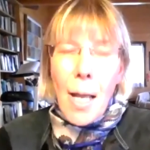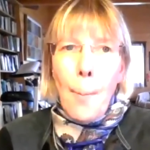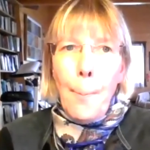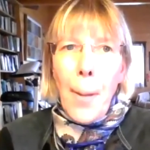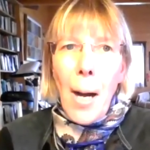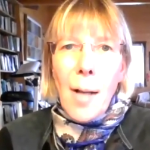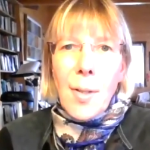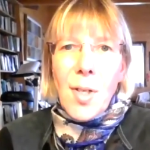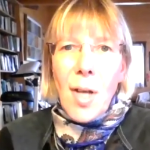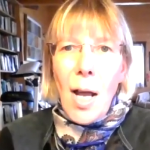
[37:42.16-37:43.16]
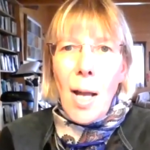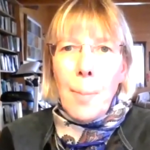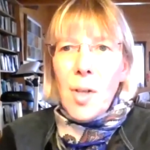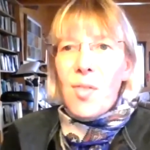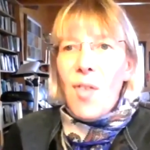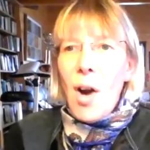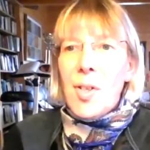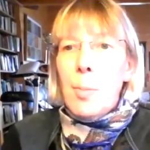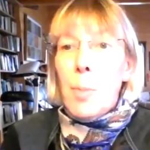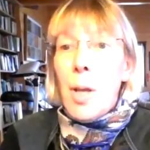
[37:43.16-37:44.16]
but um, as far as
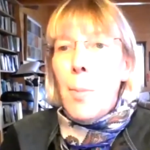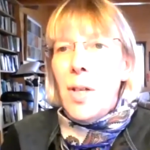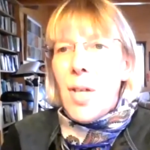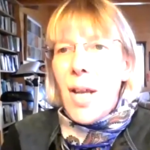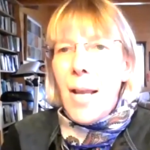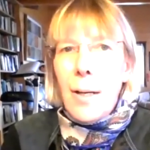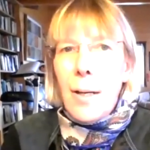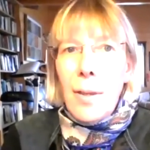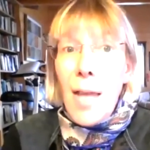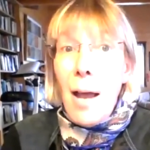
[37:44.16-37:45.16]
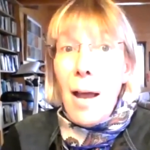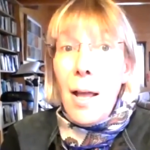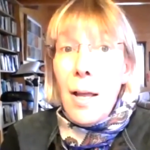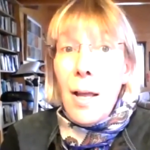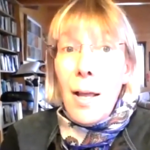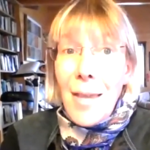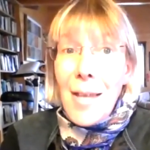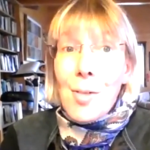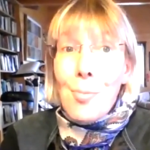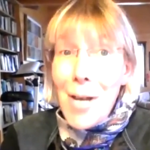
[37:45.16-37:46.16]
them coming to England, there
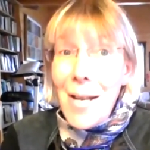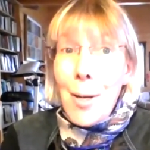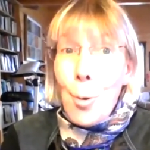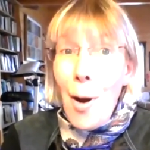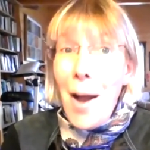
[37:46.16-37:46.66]
there's really quite a